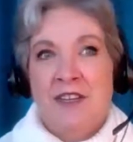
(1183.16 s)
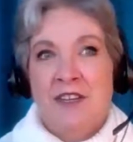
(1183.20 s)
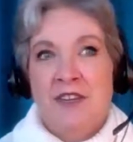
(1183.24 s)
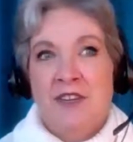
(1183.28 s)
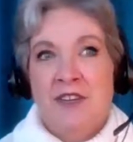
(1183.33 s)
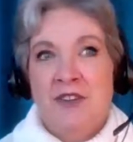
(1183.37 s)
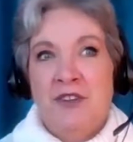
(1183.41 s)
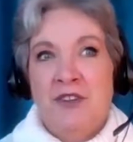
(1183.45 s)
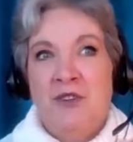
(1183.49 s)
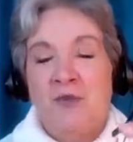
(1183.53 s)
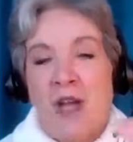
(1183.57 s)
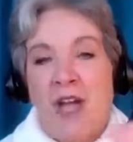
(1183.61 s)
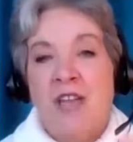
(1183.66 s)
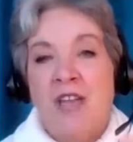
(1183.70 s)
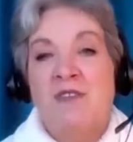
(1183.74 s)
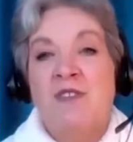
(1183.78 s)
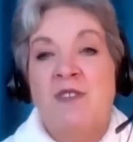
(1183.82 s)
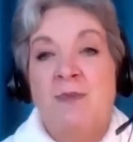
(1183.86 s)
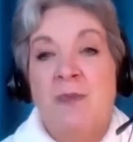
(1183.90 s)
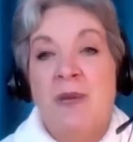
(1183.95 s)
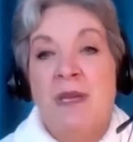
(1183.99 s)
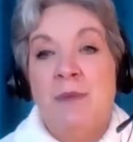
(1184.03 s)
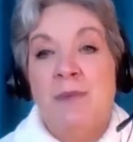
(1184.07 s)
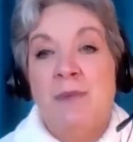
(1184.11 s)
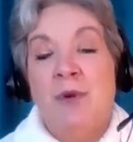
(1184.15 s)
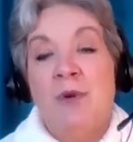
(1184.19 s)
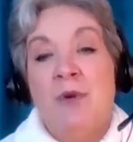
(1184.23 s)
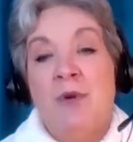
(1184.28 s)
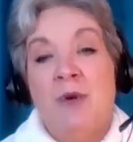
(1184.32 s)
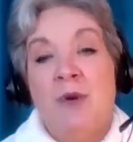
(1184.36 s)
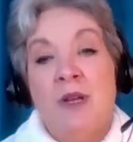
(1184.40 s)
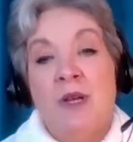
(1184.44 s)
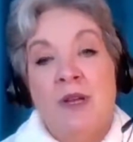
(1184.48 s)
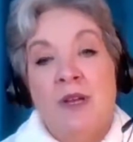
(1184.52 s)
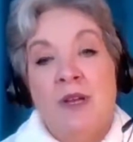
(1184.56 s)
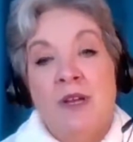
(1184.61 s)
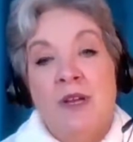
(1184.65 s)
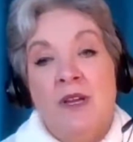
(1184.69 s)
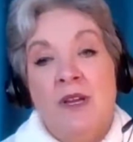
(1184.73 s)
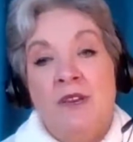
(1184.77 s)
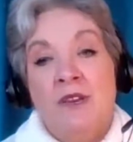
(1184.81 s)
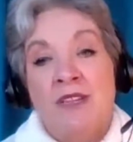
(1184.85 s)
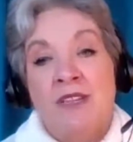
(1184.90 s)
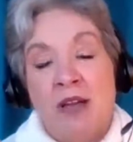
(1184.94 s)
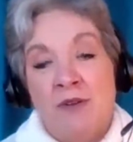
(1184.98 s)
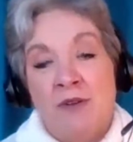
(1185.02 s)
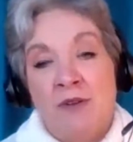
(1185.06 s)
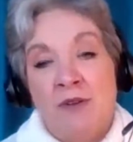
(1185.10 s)
drives people
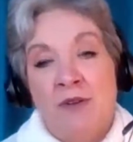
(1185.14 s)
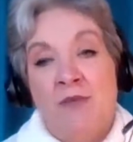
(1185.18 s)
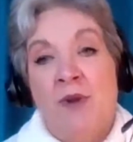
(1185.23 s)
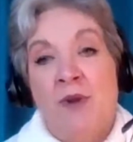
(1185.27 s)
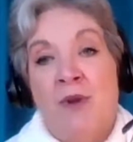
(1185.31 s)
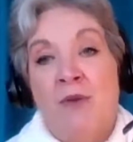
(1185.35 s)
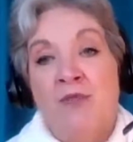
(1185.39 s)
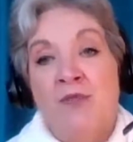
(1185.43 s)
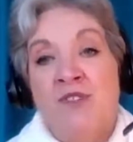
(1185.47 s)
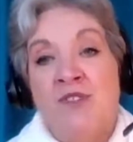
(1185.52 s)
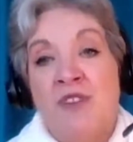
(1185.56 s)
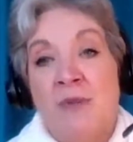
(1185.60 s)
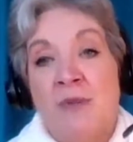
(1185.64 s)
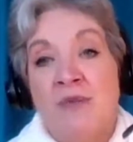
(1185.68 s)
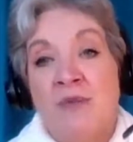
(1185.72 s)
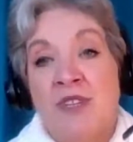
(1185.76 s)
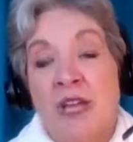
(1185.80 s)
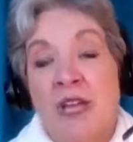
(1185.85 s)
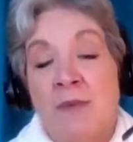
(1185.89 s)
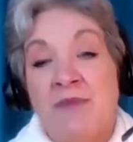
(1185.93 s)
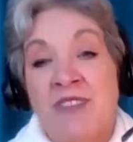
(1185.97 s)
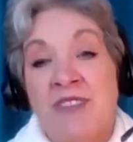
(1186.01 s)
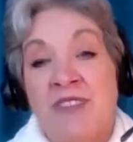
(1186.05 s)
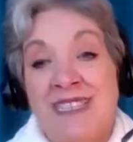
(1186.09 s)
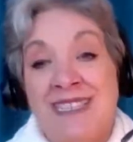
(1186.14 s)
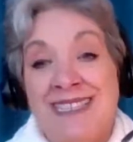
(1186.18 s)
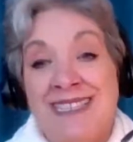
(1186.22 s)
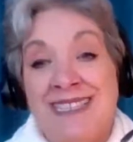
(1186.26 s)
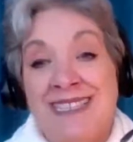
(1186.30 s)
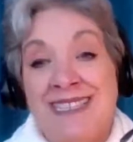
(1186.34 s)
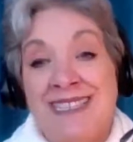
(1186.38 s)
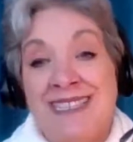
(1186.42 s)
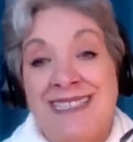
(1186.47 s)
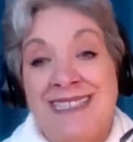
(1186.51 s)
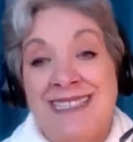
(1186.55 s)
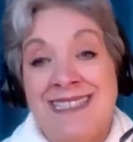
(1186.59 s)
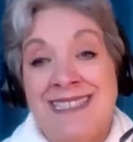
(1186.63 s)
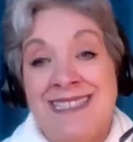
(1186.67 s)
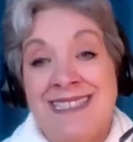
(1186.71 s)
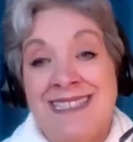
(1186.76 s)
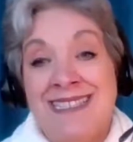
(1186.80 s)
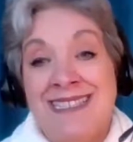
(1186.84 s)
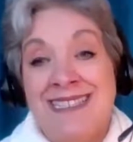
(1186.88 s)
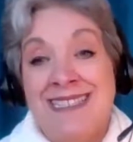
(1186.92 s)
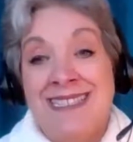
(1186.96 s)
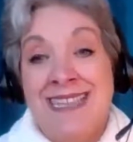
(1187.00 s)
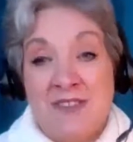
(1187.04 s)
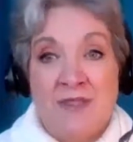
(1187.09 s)
down a road sometimes that is
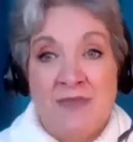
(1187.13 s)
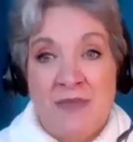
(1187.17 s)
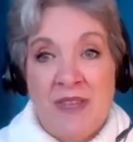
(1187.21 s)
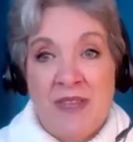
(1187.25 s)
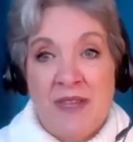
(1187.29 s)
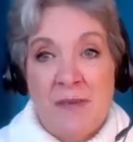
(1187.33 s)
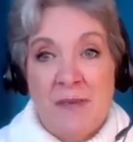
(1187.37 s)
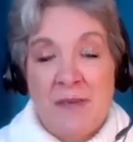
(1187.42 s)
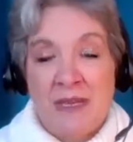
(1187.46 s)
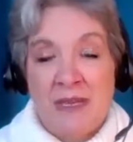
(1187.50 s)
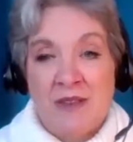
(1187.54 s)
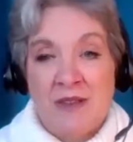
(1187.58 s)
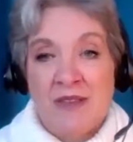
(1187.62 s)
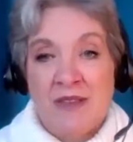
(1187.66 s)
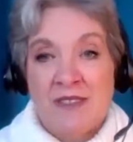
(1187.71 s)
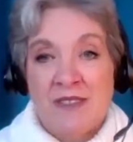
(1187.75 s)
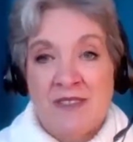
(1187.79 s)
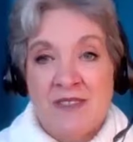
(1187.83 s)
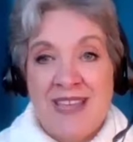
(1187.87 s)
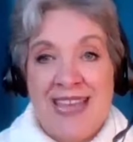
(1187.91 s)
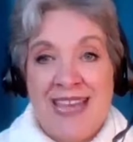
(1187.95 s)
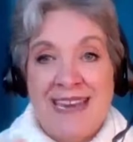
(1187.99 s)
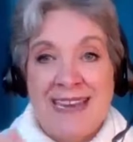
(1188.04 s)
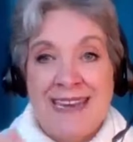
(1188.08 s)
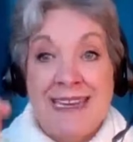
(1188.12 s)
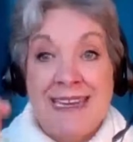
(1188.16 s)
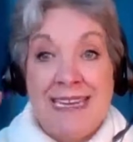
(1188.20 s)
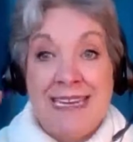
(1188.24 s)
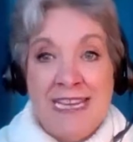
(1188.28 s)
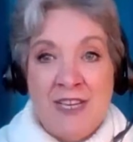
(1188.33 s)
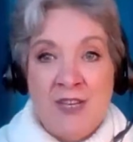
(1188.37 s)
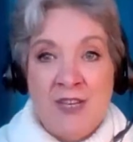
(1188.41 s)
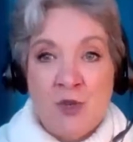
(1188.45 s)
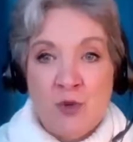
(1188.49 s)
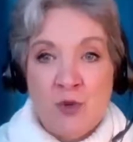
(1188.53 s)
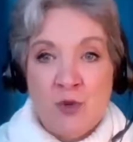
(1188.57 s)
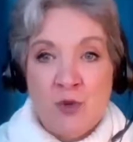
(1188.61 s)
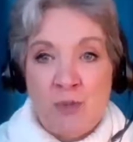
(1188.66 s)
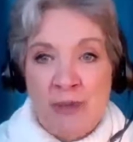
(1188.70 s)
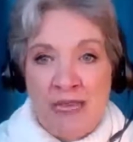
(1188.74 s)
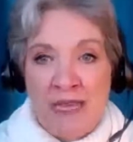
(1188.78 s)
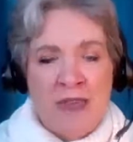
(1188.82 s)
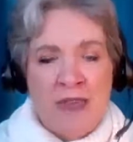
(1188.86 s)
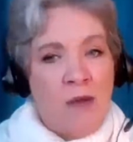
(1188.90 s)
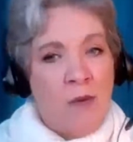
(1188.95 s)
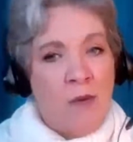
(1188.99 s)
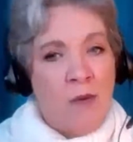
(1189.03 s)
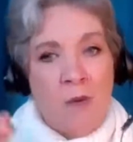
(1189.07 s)
detrimental, because that need to be
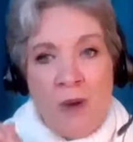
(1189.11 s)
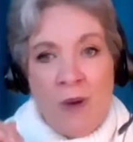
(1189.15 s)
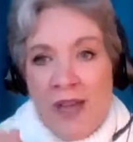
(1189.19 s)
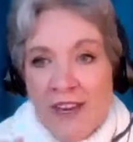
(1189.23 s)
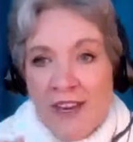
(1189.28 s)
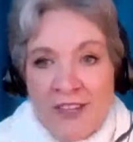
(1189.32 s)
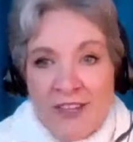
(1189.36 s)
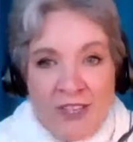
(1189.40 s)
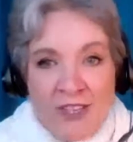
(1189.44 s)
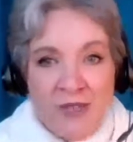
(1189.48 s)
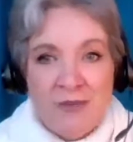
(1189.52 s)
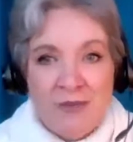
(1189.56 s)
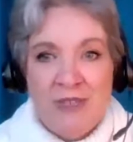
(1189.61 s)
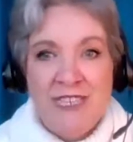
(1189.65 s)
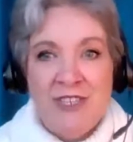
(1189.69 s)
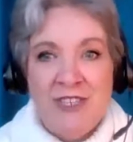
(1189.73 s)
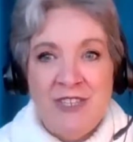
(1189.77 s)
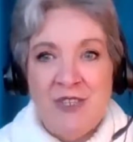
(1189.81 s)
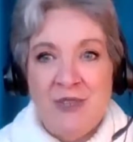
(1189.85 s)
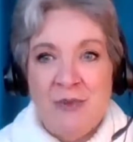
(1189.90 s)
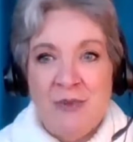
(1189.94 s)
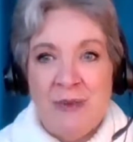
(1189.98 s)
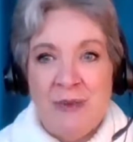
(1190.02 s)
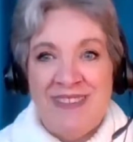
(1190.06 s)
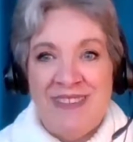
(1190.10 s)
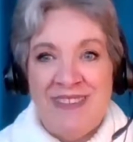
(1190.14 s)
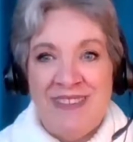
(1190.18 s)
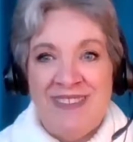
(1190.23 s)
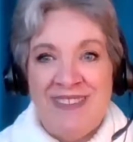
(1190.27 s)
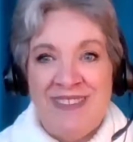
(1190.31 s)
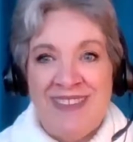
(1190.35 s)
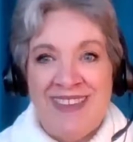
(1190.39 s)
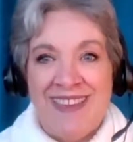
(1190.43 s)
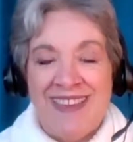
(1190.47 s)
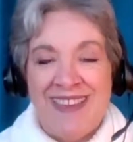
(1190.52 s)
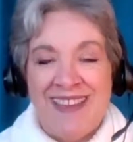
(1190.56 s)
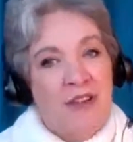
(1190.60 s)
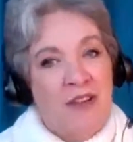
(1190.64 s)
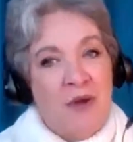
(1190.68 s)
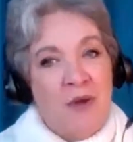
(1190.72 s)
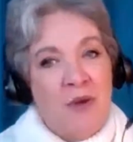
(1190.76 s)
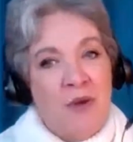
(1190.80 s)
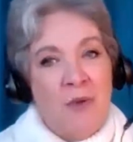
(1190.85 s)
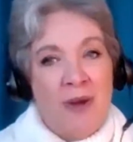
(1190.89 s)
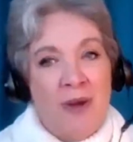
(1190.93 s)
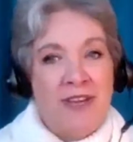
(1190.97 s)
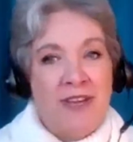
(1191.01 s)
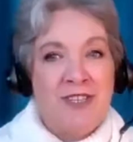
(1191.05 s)
there. Why do you need to be there?
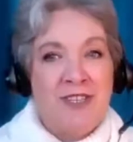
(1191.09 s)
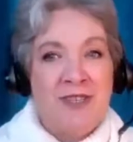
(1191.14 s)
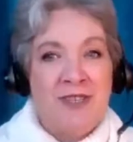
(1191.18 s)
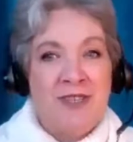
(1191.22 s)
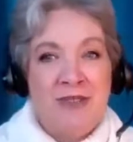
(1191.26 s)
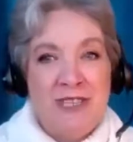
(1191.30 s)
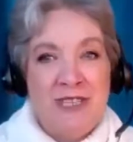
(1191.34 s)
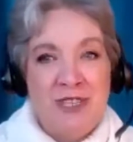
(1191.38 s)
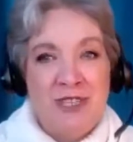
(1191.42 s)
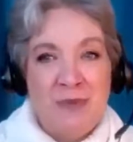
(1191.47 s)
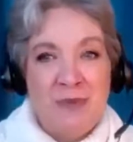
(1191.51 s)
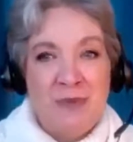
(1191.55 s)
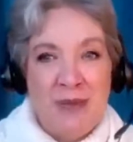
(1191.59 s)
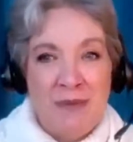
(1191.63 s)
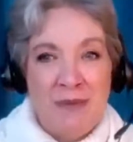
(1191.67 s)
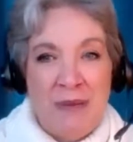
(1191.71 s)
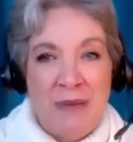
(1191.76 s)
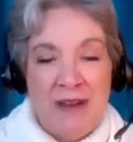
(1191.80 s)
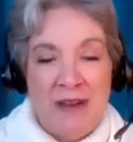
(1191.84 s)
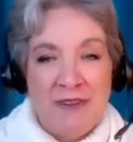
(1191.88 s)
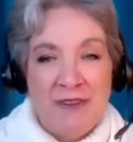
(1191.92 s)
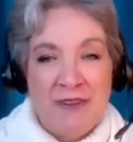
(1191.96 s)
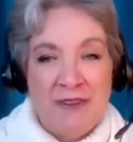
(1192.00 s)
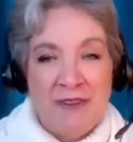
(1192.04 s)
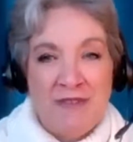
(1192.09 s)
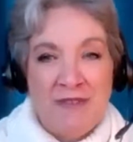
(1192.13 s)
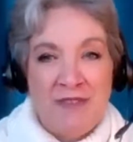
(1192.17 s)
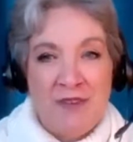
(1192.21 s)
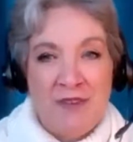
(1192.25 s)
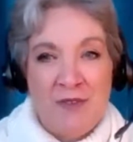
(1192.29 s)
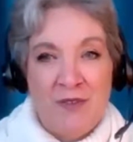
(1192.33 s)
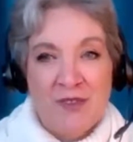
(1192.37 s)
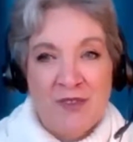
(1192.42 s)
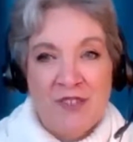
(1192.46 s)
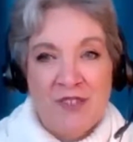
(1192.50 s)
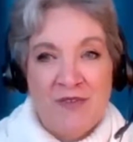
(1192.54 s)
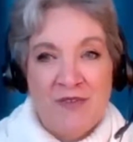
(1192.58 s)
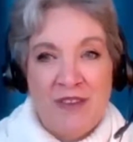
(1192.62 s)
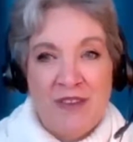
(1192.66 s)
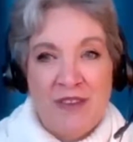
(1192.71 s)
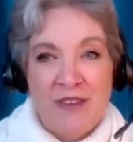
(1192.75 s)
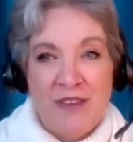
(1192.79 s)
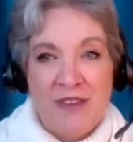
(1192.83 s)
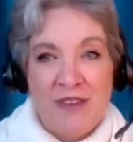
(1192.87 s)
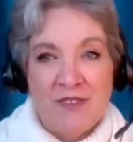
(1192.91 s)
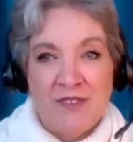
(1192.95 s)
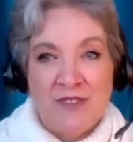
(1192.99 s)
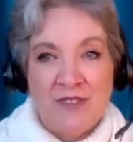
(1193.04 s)
Why do you need to be a part of Fortune
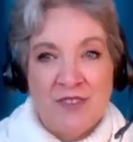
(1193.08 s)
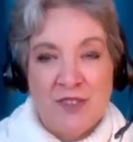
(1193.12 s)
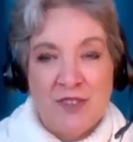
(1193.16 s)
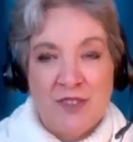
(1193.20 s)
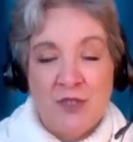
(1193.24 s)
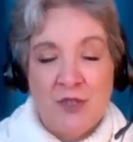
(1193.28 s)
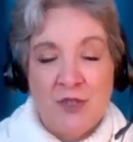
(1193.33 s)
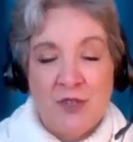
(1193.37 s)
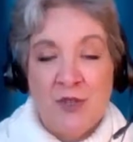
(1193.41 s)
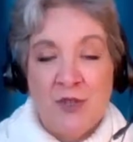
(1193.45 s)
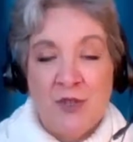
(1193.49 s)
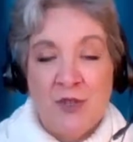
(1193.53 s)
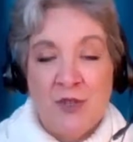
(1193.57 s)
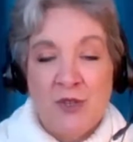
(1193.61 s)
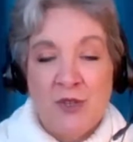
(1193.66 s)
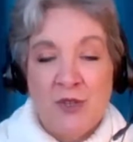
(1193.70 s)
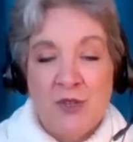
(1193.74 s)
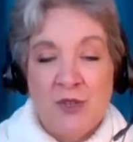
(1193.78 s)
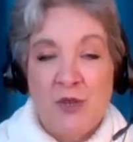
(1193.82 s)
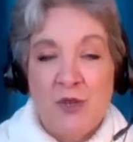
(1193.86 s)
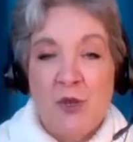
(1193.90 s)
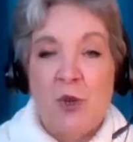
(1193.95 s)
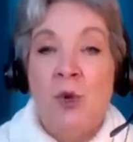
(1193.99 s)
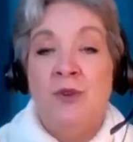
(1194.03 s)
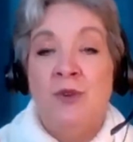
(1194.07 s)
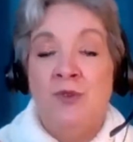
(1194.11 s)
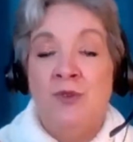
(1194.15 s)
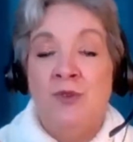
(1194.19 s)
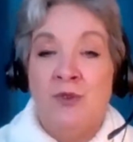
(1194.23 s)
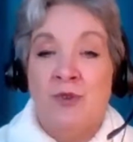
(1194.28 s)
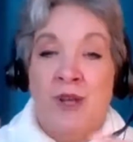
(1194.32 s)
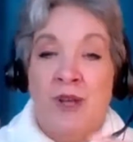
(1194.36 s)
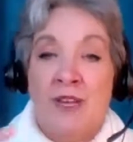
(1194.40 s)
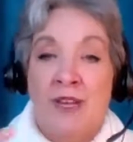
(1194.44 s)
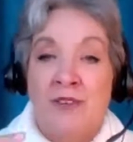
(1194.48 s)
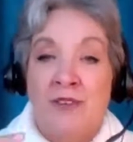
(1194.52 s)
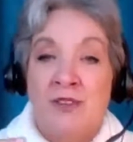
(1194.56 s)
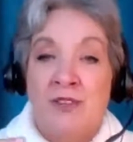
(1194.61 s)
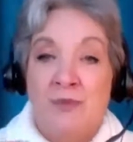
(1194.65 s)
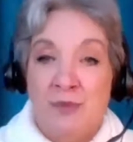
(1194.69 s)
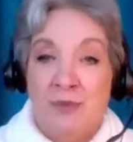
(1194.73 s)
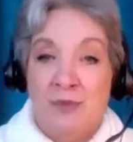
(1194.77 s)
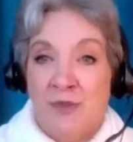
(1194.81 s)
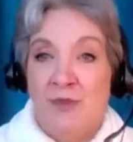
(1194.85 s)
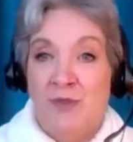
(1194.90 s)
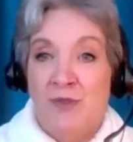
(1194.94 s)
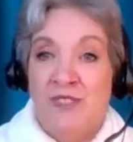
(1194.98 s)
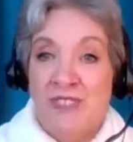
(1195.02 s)
500? Who are you trying to
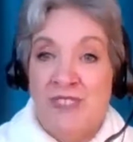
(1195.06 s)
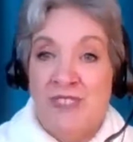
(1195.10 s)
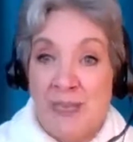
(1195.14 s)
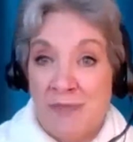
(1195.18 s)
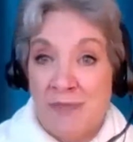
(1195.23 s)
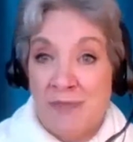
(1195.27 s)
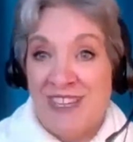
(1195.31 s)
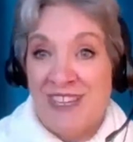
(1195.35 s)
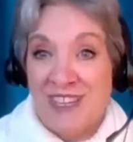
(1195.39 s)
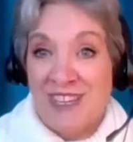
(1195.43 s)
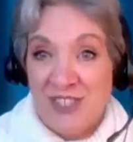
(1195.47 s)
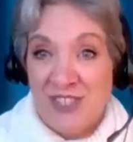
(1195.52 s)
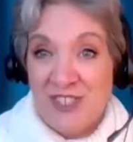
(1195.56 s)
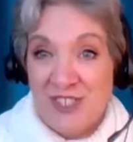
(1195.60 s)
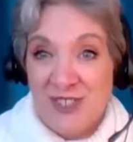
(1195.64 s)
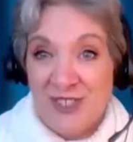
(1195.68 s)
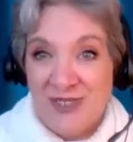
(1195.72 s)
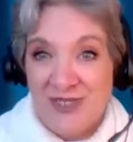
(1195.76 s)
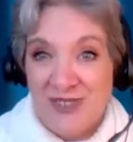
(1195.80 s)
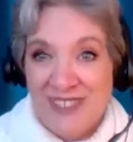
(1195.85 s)
prove something to?